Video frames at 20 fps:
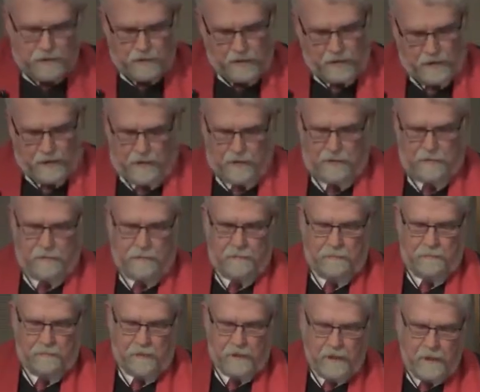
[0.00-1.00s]
heart,
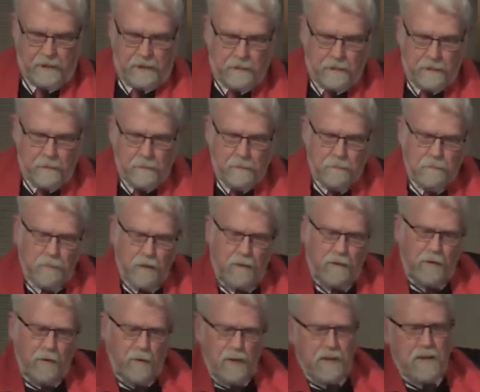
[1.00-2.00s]
right? But
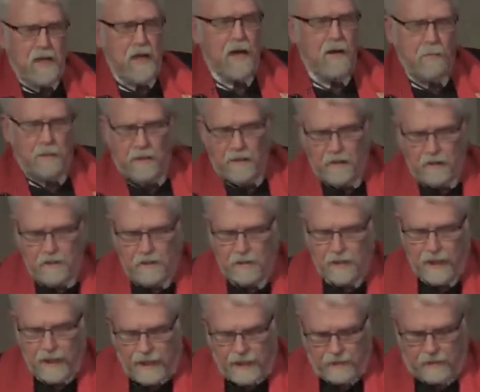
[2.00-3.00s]
if you examine his
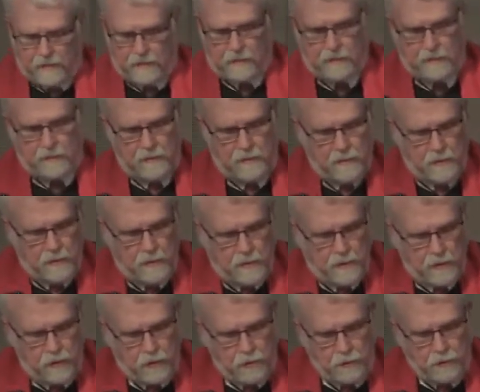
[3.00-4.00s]
letters,
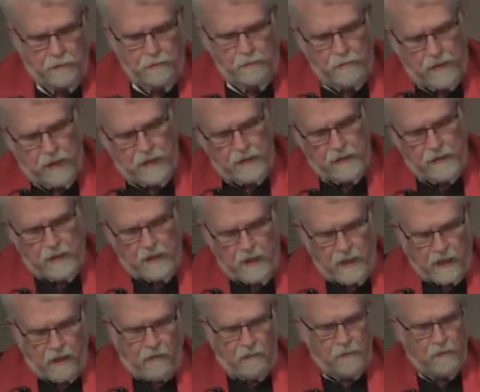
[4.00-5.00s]
you will find that
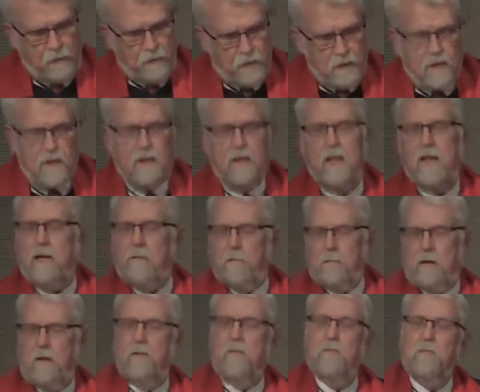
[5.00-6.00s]
Calvin was
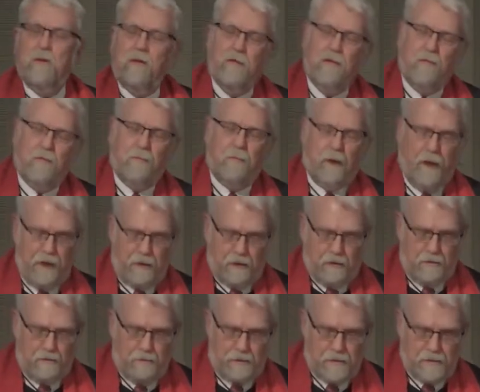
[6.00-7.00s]
deeply moved by
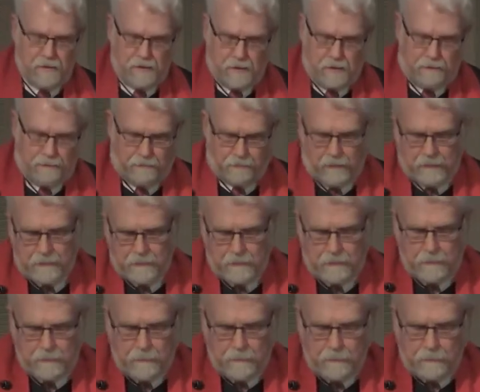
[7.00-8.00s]
human suffering,
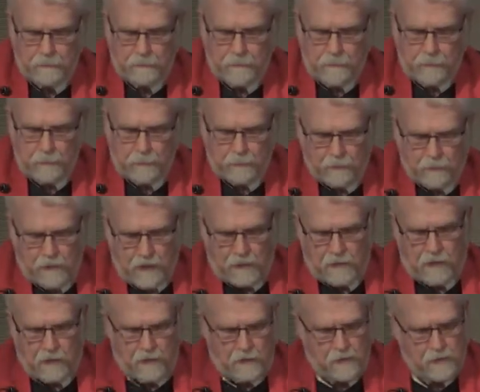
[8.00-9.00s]

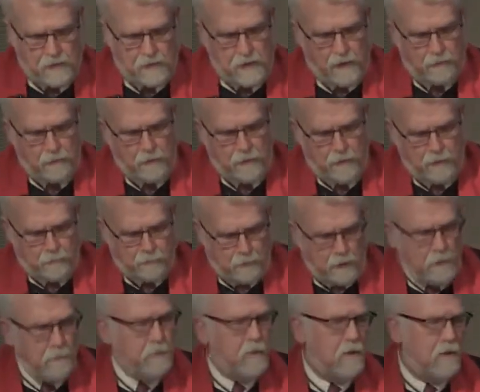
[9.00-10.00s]
reflecting on the suffering of
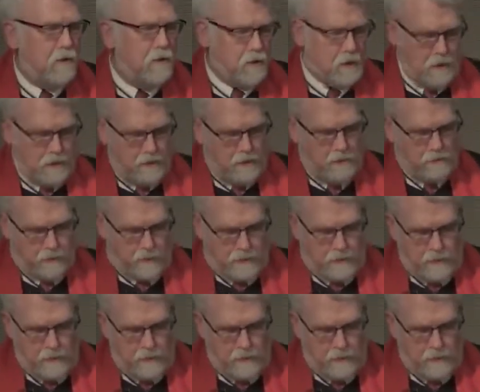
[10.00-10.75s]
people in Geneva,